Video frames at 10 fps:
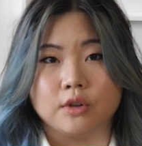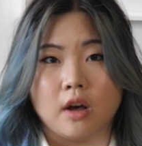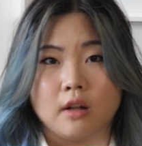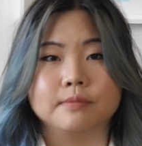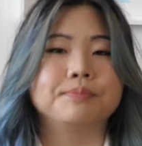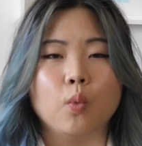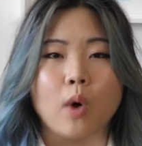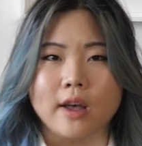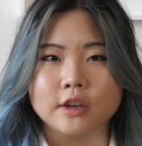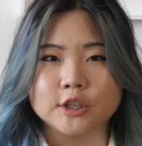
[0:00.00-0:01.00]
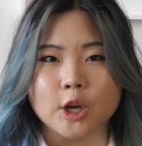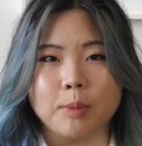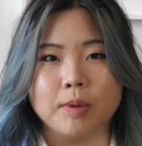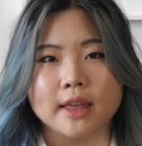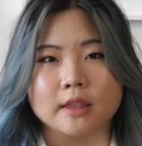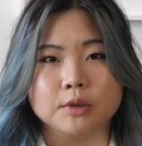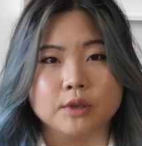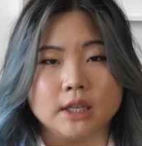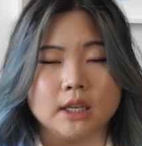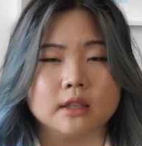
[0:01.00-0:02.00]
de Gaulle. While you're shopping at the
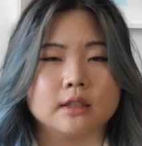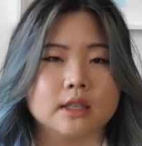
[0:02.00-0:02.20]
boutiques,